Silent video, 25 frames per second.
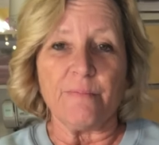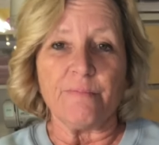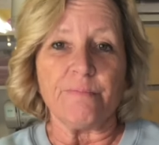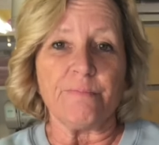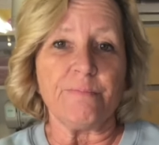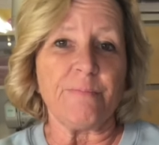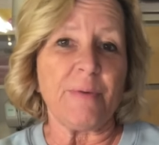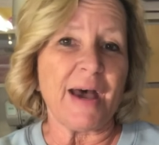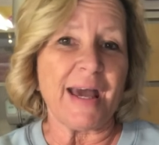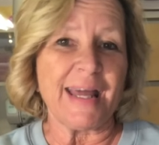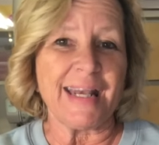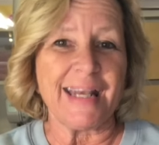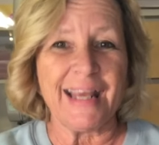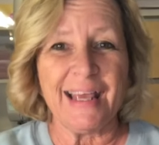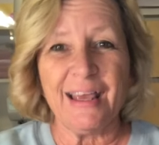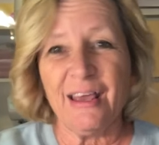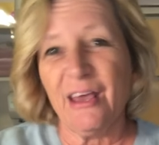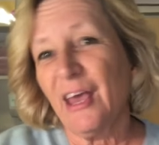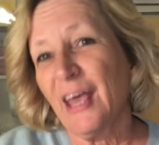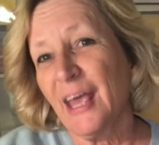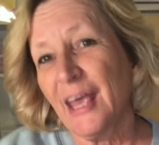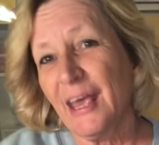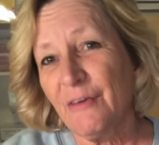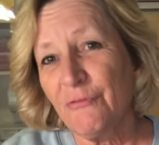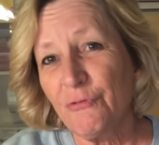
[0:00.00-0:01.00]
But
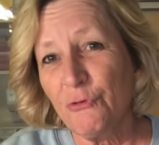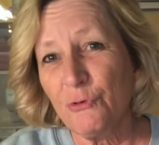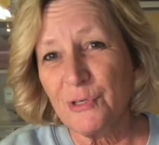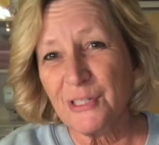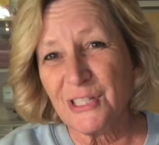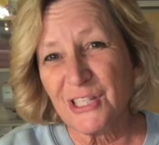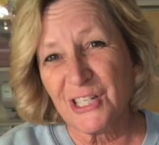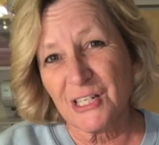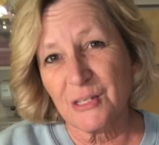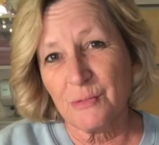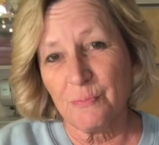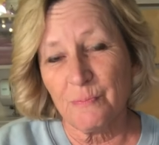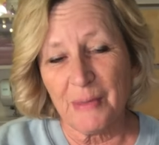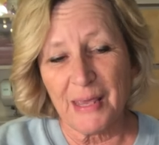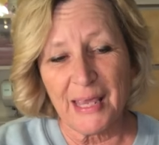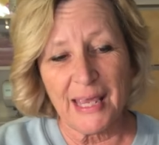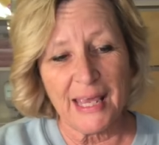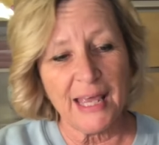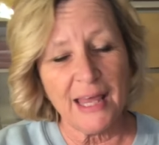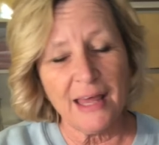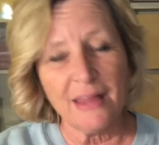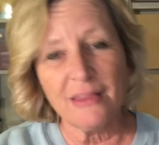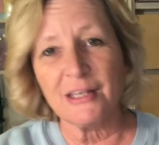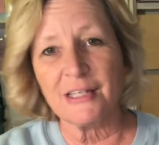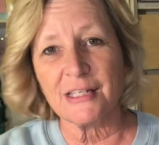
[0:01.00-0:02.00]
if it was just
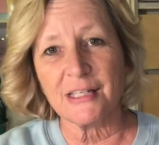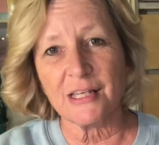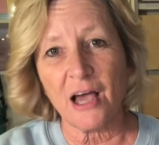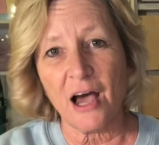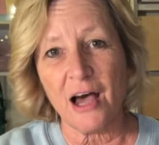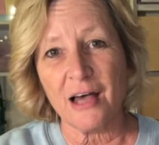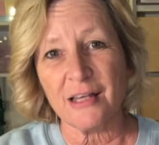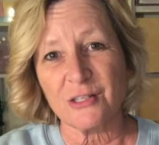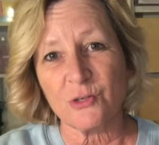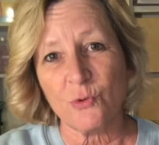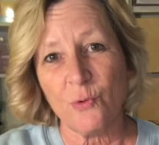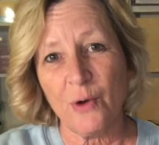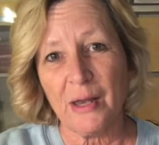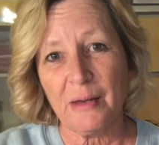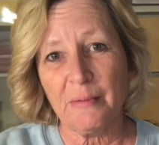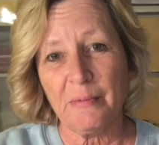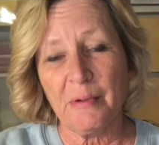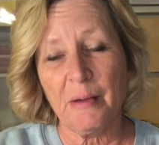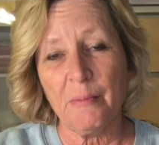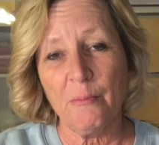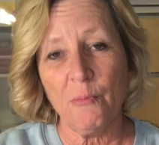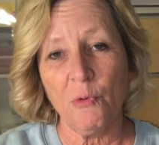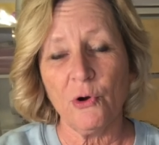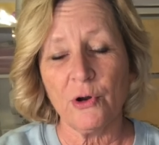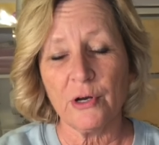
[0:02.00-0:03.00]
me, this costs quite a
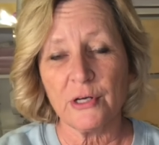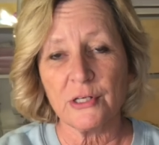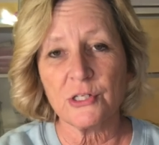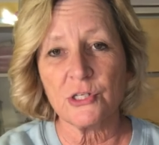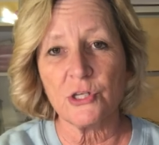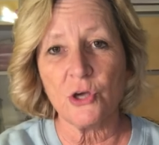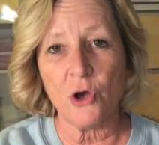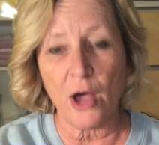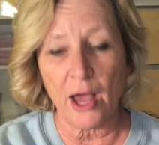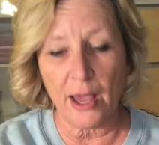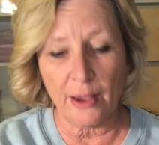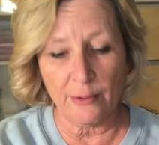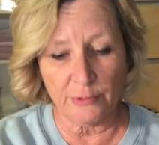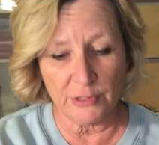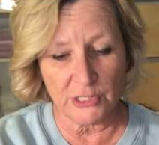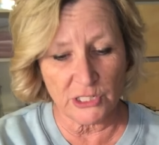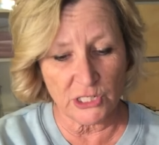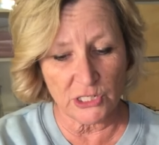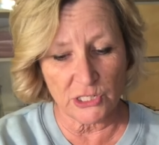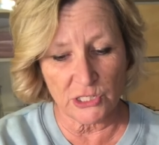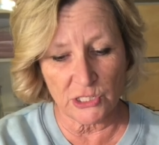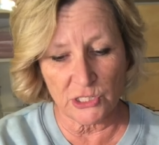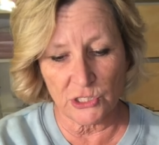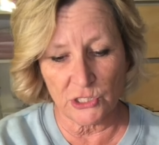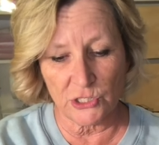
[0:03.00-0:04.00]
bit more, so I would
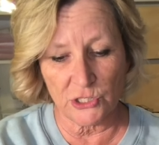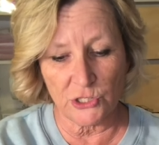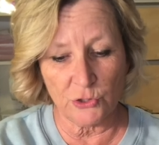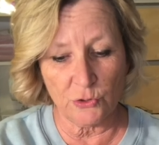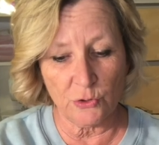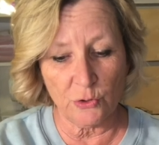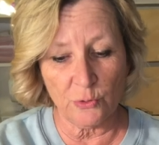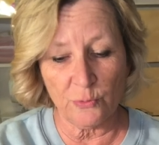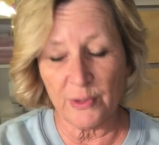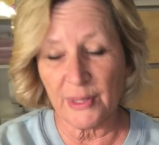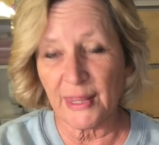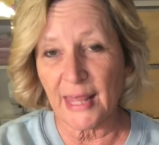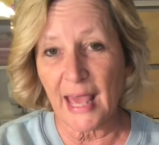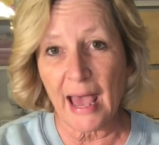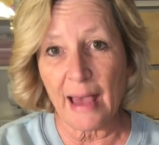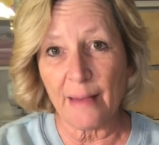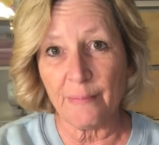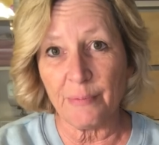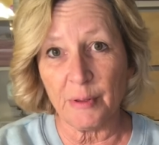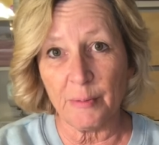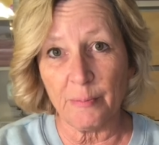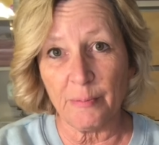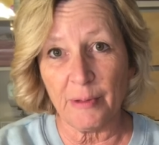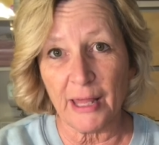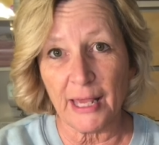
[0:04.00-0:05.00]
just do it with a
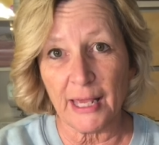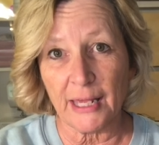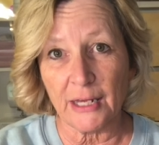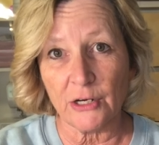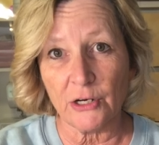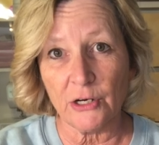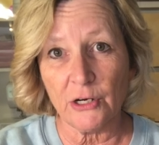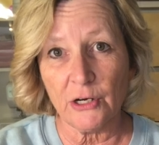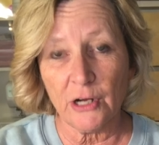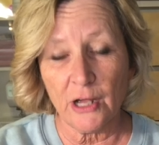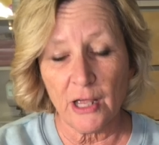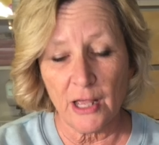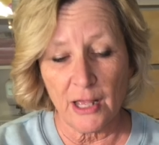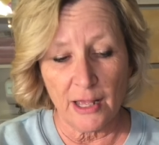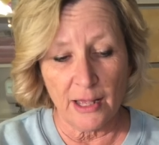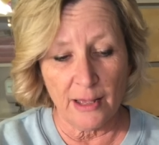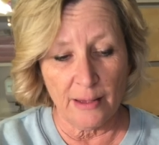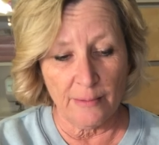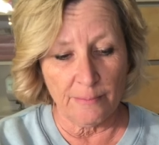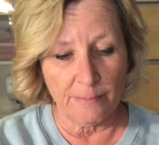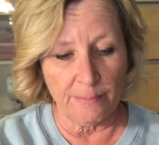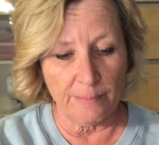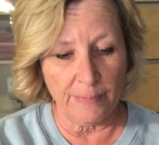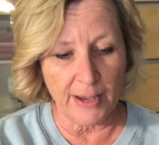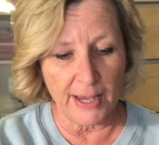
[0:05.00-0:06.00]
Happy Planner.
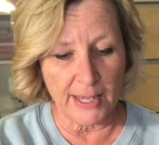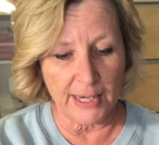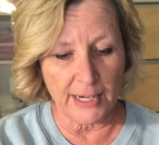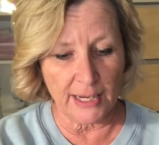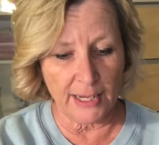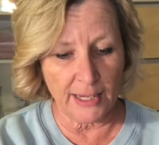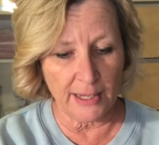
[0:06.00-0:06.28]
But